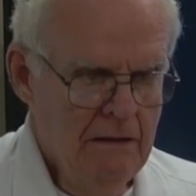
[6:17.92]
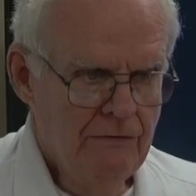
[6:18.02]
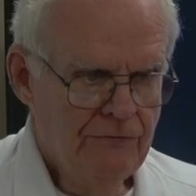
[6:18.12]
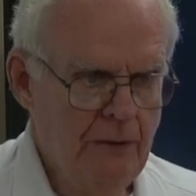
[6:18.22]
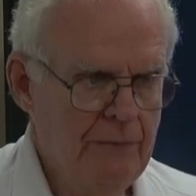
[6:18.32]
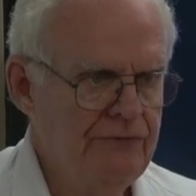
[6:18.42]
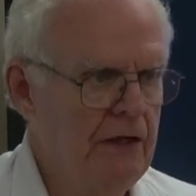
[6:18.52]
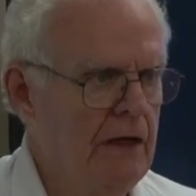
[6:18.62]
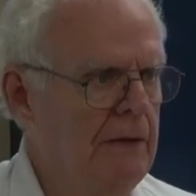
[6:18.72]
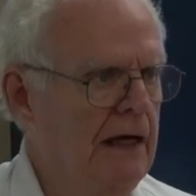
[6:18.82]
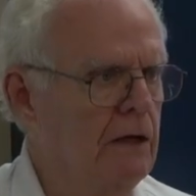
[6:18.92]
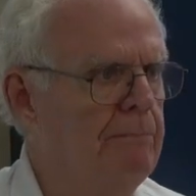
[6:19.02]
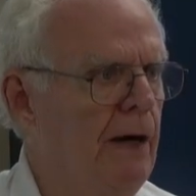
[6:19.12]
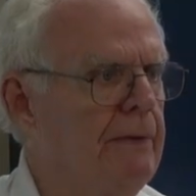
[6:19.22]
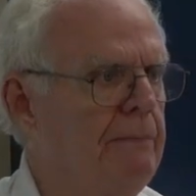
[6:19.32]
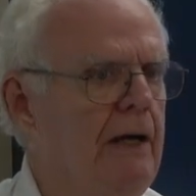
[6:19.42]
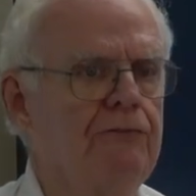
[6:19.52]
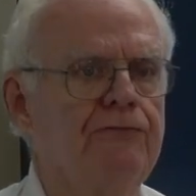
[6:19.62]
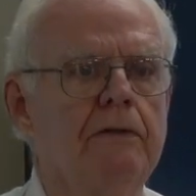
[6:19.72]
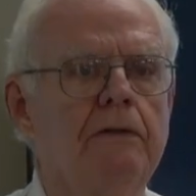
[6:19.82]
Someone said I'm like a puppet
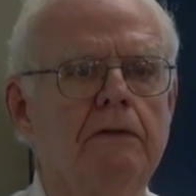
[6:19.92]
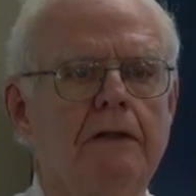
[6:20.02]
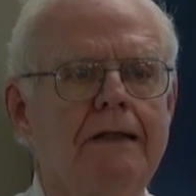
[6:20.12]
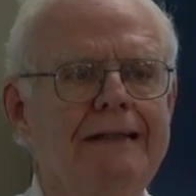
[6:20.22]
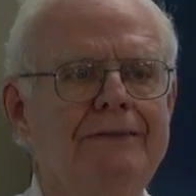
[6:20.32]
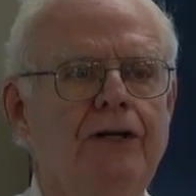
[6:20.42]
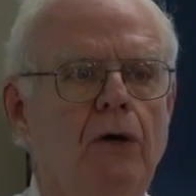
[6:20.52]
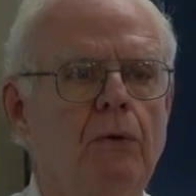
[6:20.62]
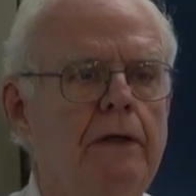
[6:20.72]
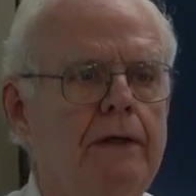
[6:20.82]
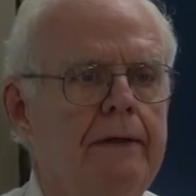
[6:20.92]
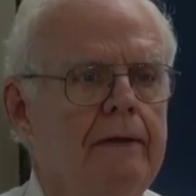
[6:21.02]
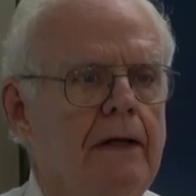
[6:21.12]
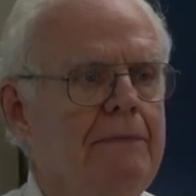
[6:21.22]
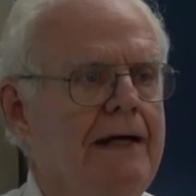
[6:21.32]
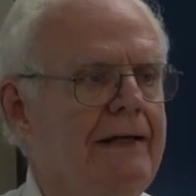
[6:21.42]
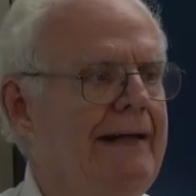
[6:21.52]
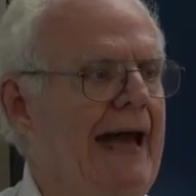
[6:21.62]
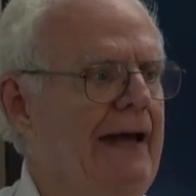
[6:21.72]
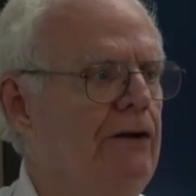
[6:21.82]
master. No, I'm like a
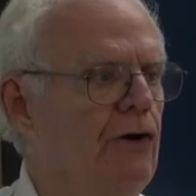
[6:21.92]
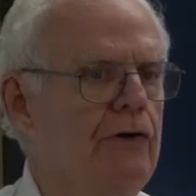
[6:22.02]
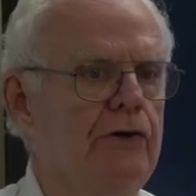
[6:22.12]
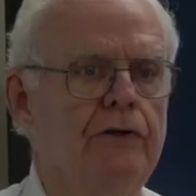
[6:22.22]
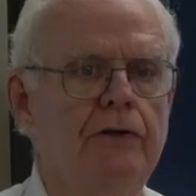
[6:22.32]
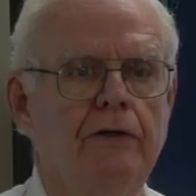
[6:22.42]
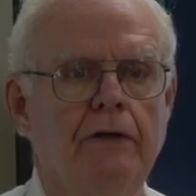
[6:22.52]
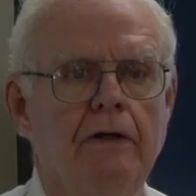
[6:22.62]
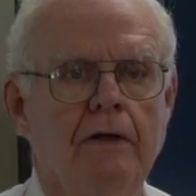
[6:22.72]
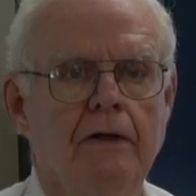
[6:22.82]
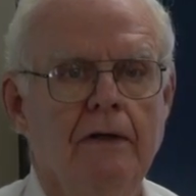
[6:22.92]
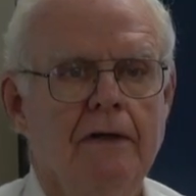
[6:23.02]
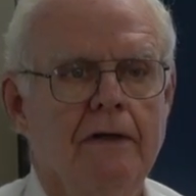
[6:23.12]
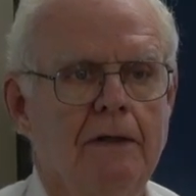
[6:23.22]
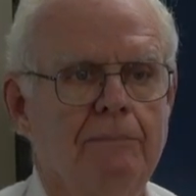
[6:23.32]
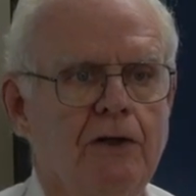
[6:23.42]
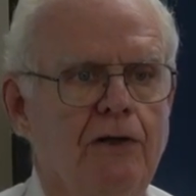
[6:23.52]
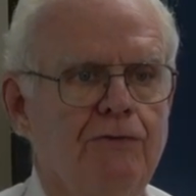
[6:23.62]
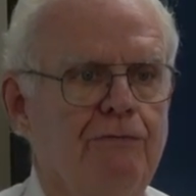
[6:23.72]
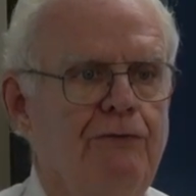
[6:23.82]
cat herder.
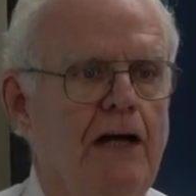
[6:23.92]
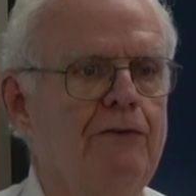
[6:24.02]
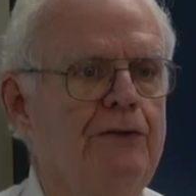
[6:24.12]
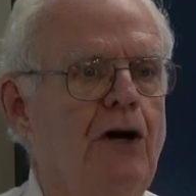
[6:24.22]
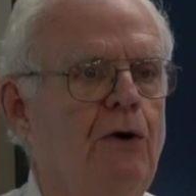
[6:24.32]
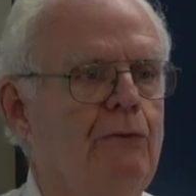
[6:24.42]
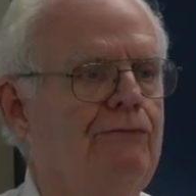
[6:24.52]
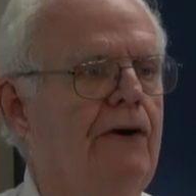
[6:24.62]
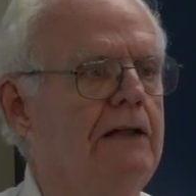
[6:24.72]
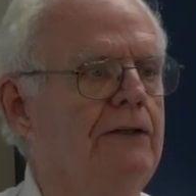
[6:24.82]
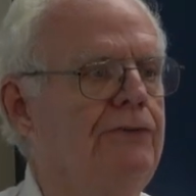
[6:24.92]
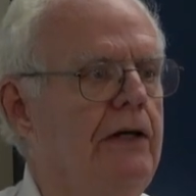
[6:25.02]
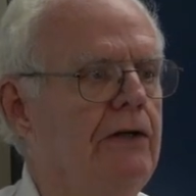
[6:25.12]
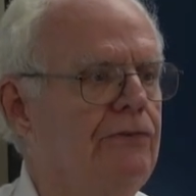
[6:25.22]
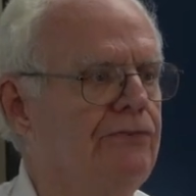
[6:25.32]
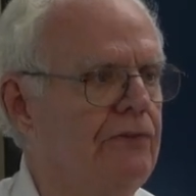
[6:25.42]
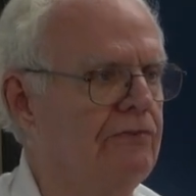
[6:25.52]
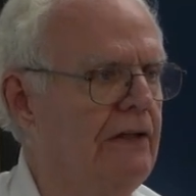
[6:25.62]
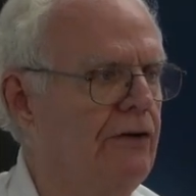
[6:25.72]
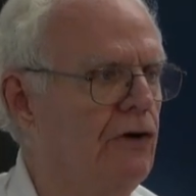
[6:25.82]
Because if you ever dealt with volunteers,
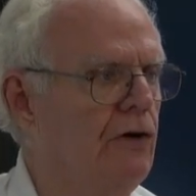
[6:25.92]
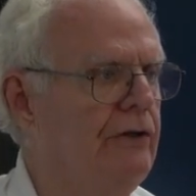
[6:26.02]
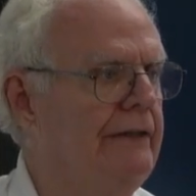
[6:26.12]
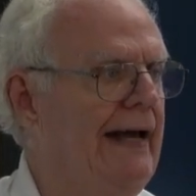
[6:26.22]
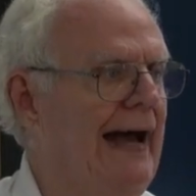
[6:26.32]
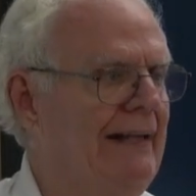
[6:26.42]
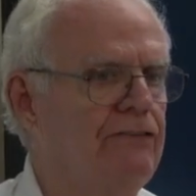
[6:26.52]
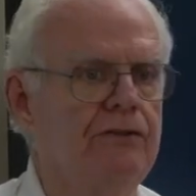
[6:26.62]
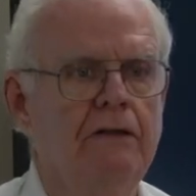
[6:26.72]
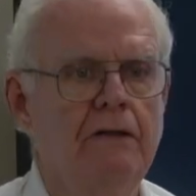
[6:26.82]
it's like herding cats.